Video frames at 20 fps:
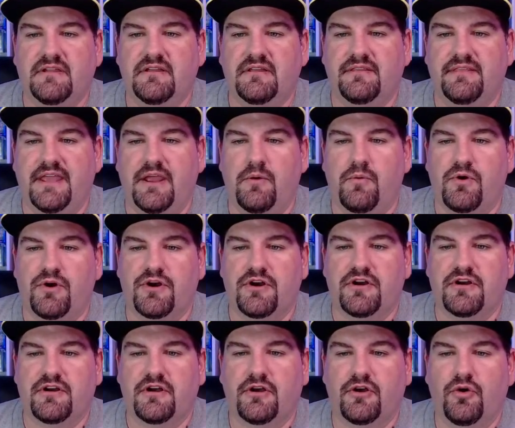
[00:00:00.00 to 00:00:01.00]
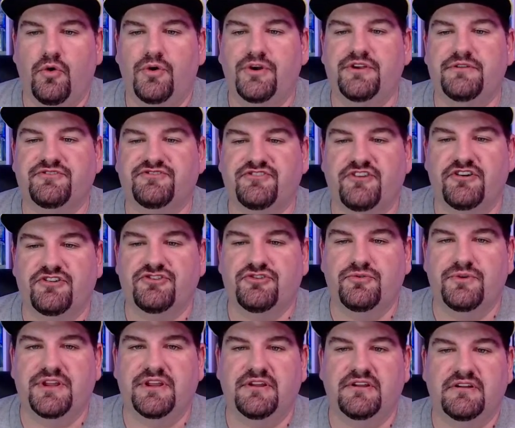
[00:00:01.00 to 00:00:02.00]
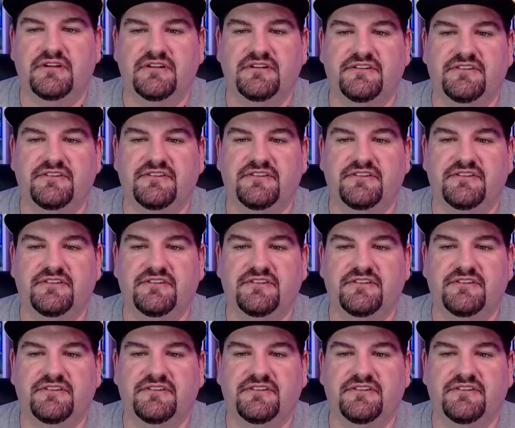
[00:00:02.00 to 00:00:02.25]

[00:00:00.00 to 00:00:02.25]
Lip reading: they were going to start doing